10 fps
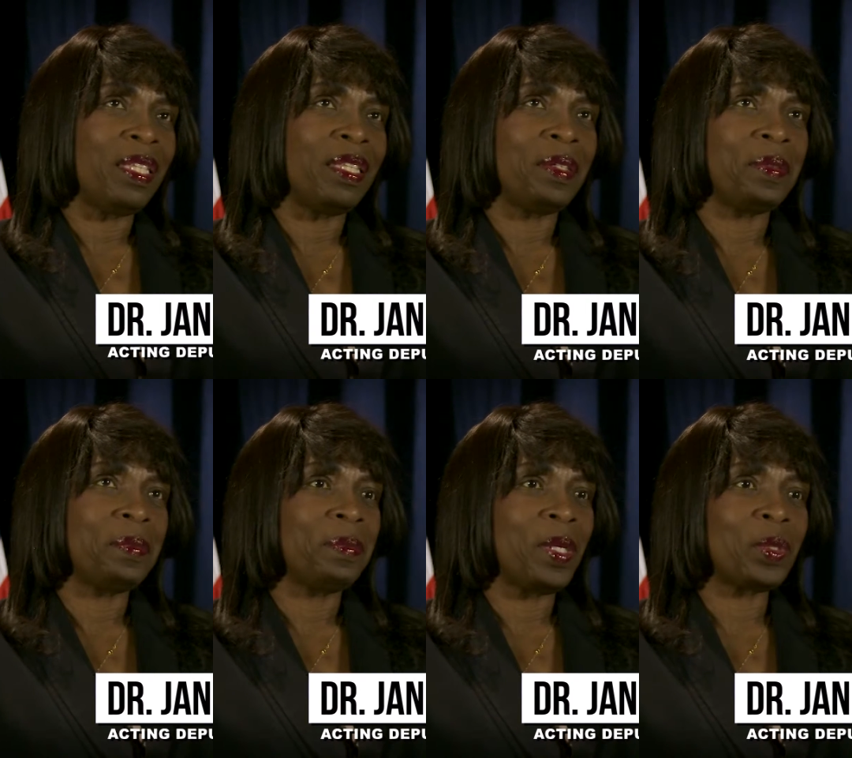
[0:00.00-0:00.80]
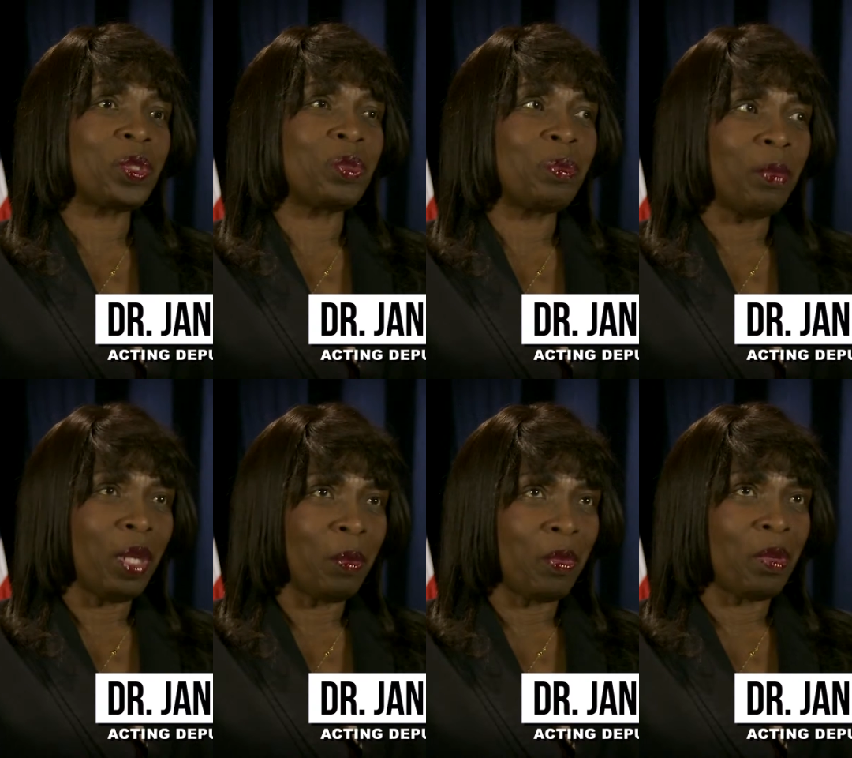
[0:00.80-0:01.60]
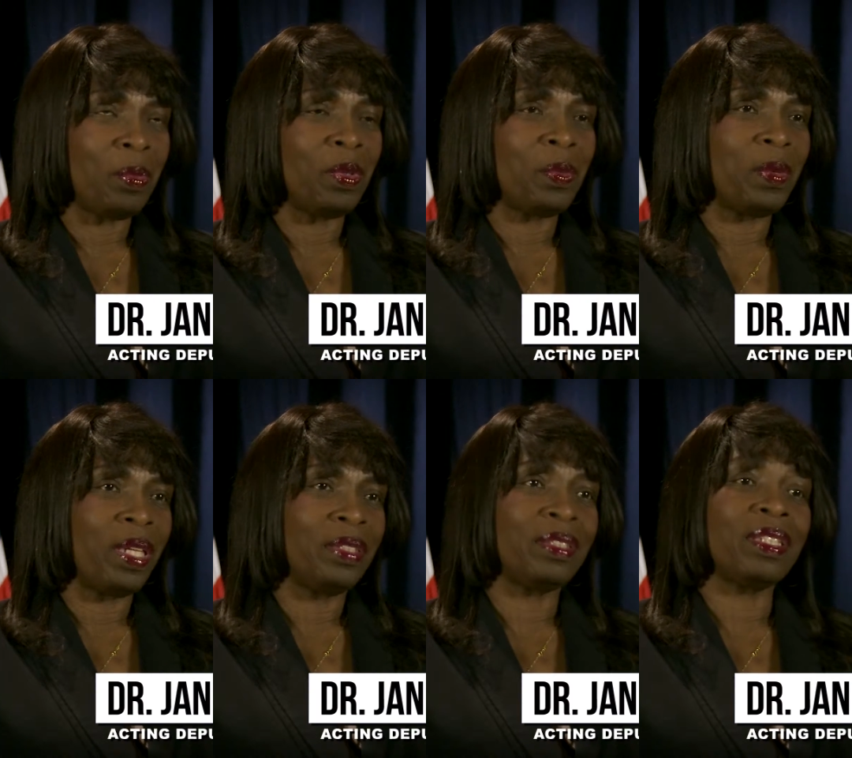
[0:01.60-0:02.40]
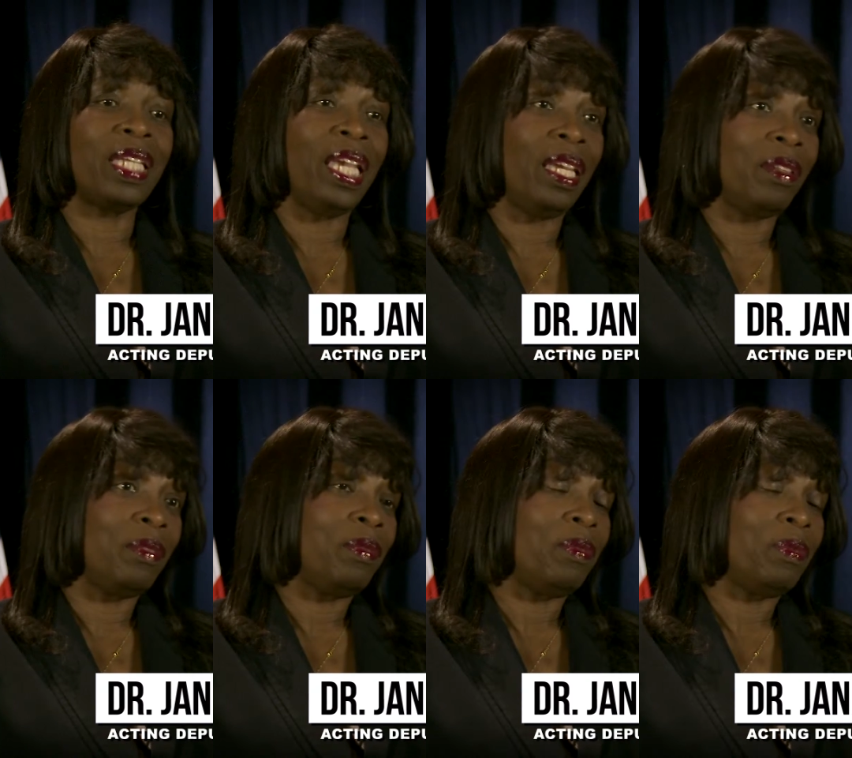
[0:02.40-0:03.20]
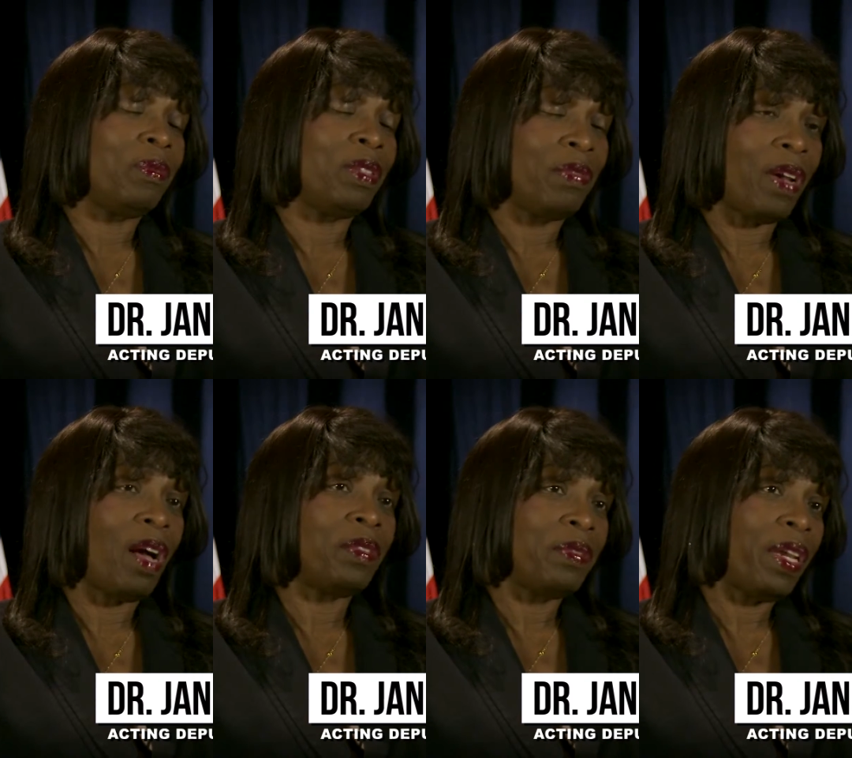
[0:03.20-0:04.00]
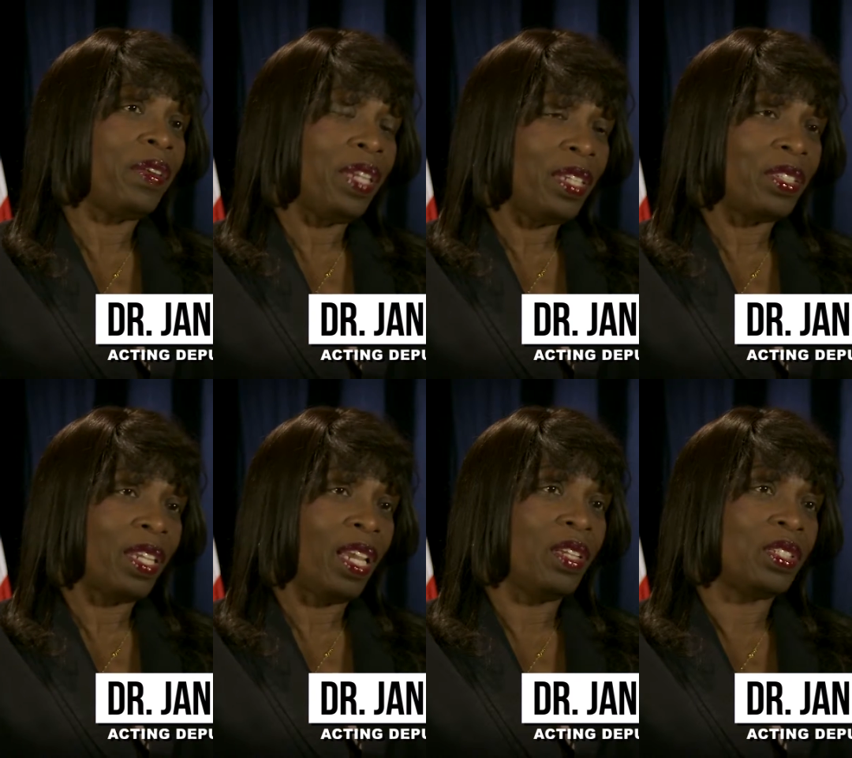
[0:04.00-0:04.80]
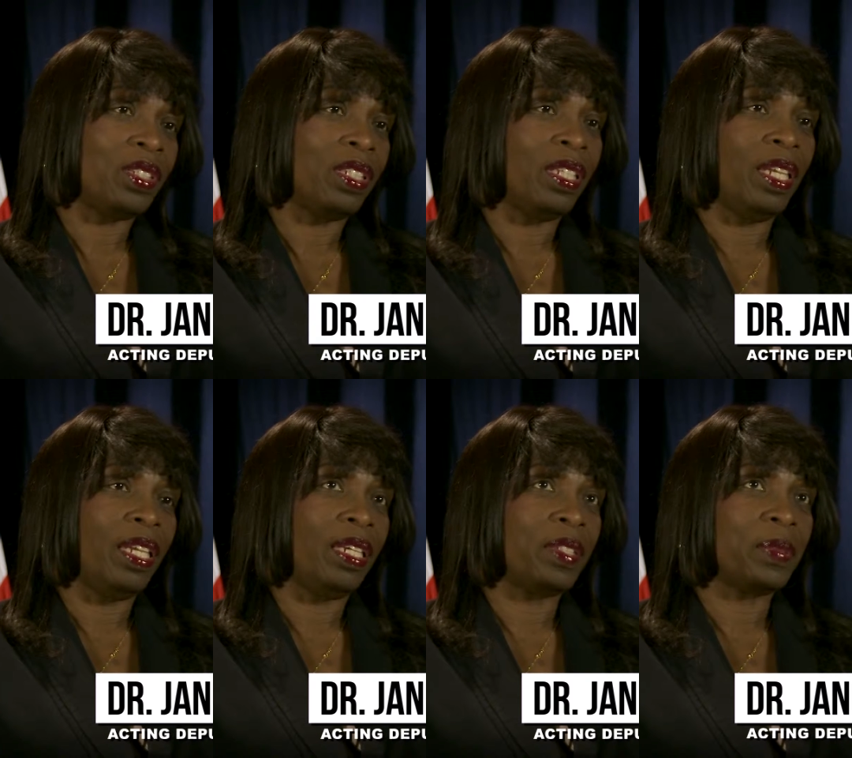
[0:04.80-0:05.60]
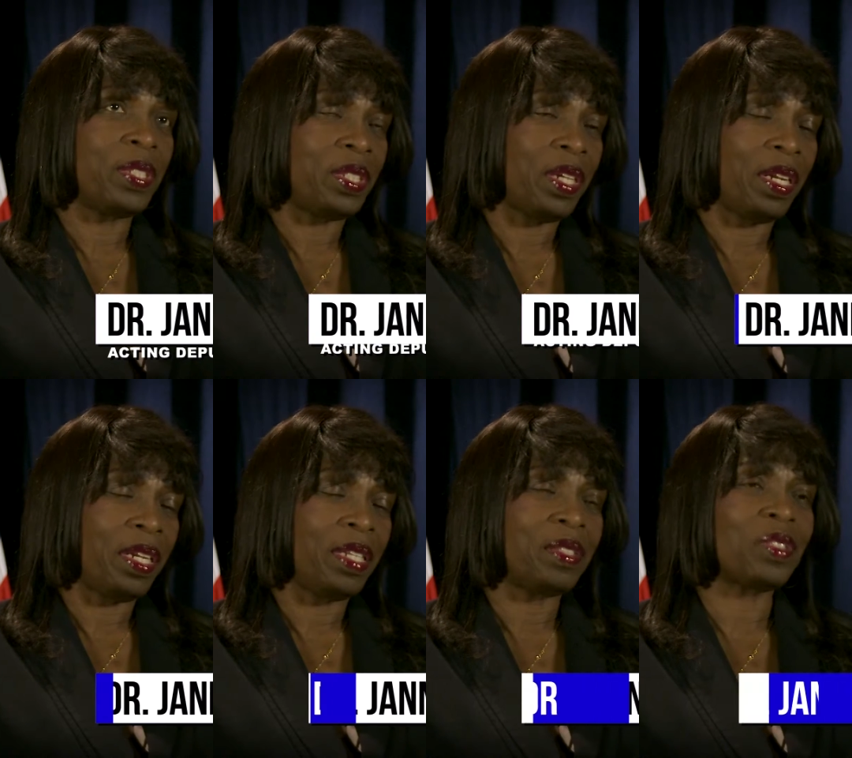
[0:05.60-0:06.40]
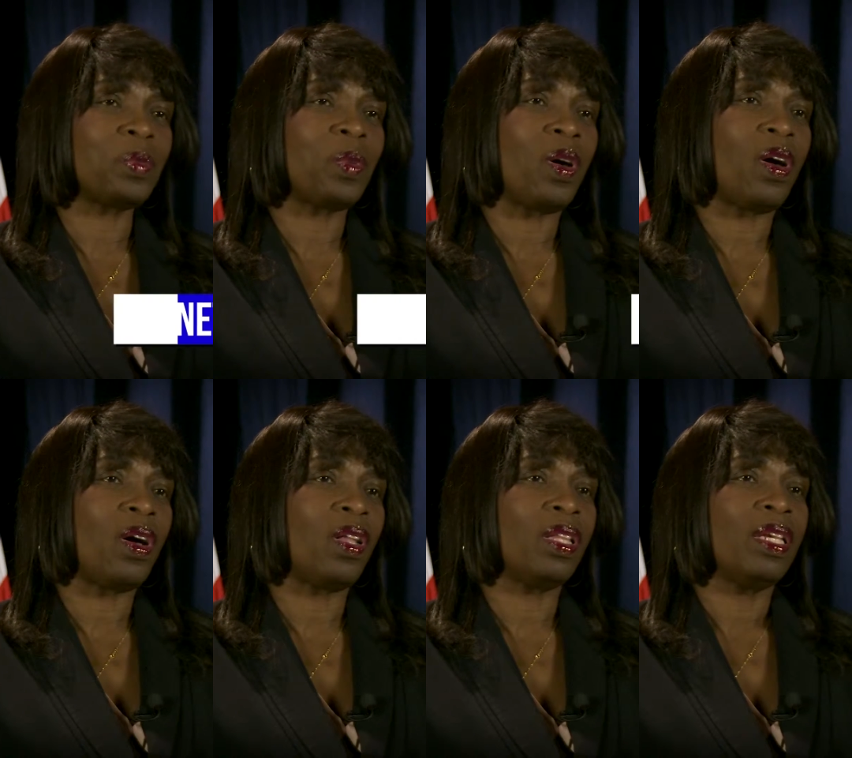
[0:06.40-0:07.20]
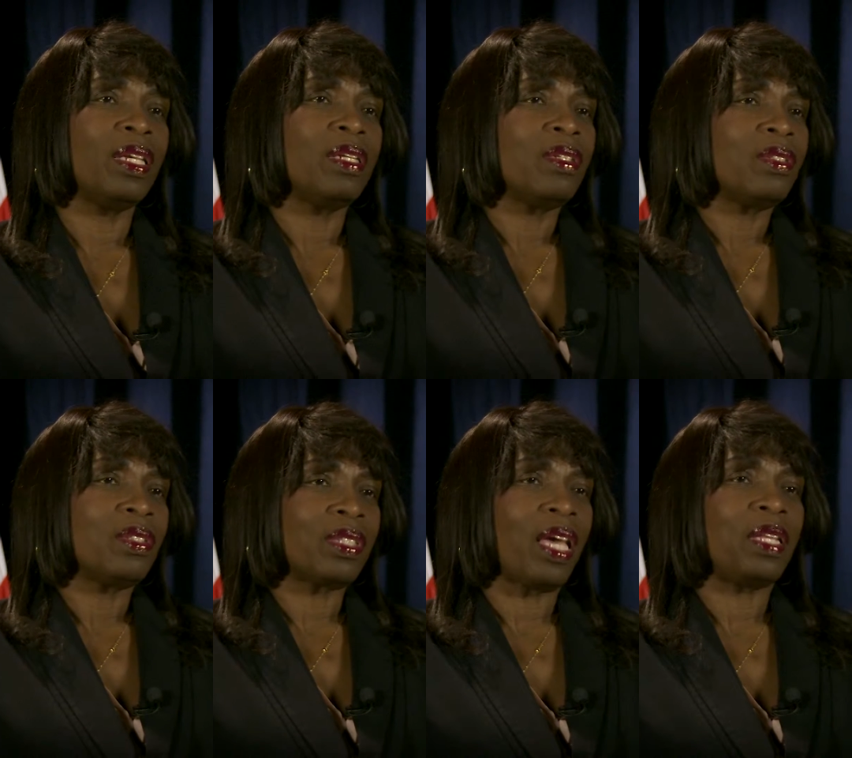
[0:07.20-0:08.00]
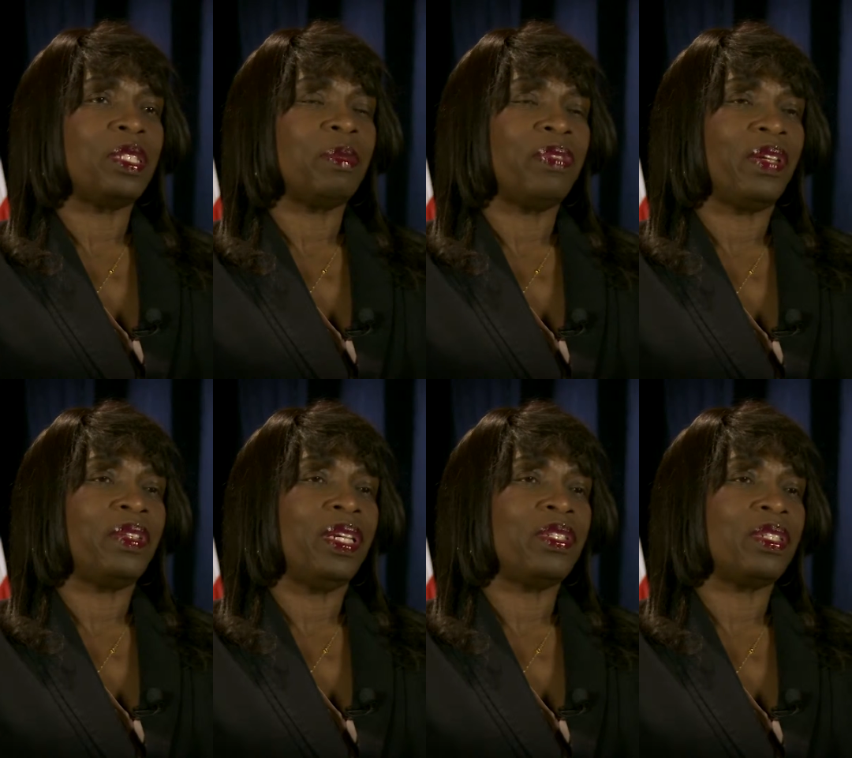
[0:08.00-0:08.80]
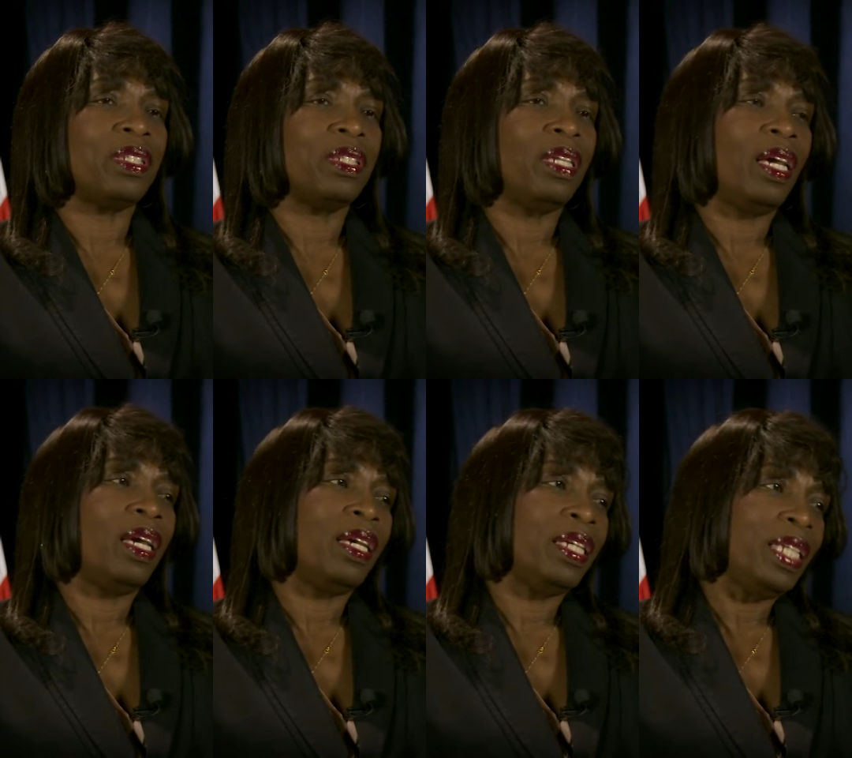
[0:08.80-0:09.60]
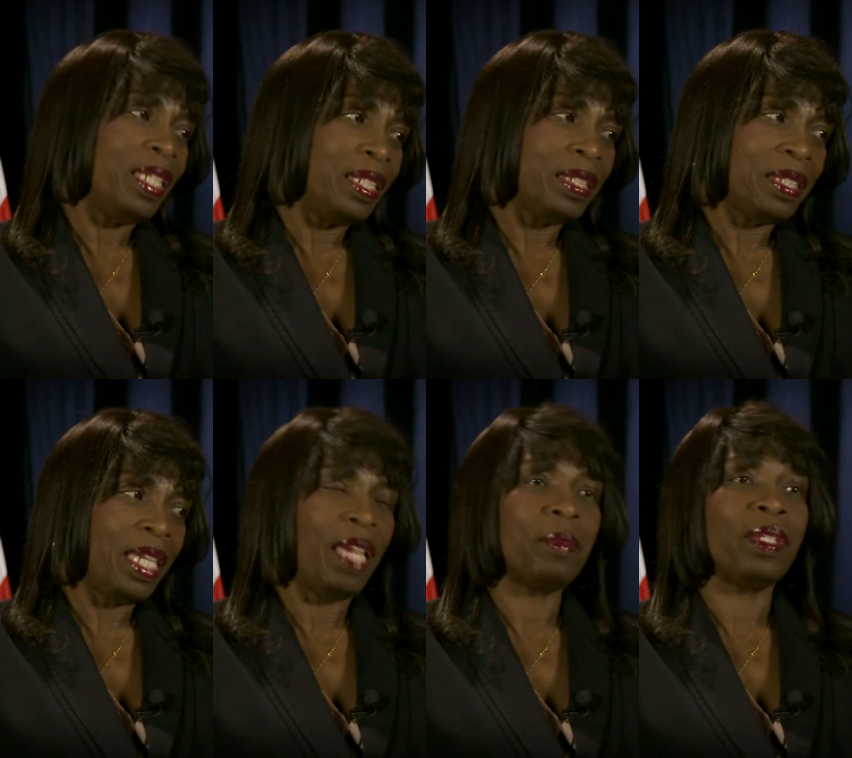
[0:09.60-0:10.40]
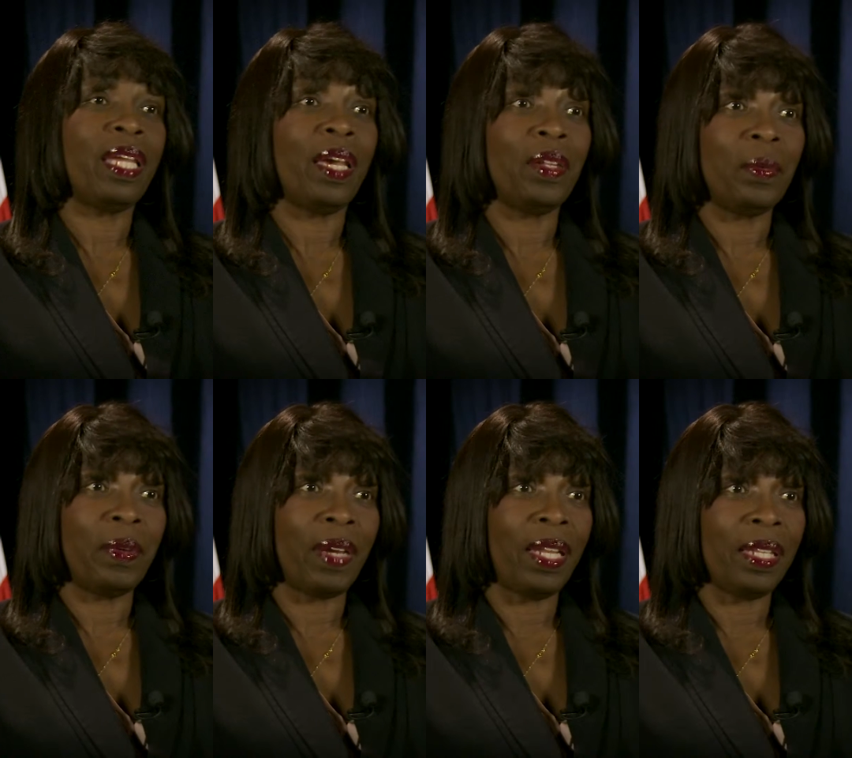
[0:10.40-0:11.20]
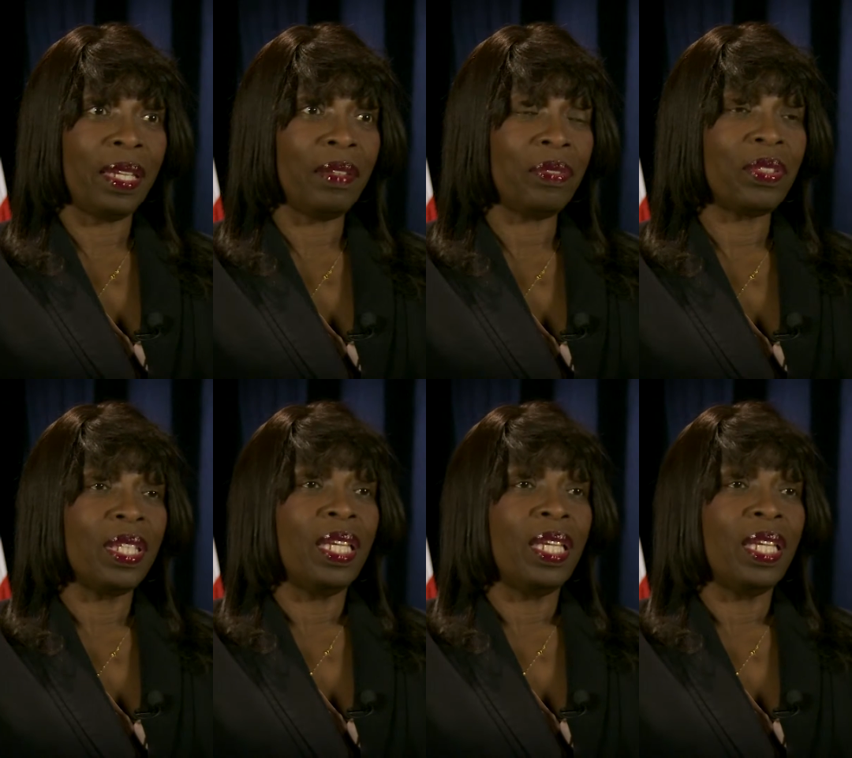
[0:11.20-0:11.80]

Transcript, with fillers: the most memorable ones, again, revolved around education, and we started a small scholarship foundation uh, in Camden County, where I live.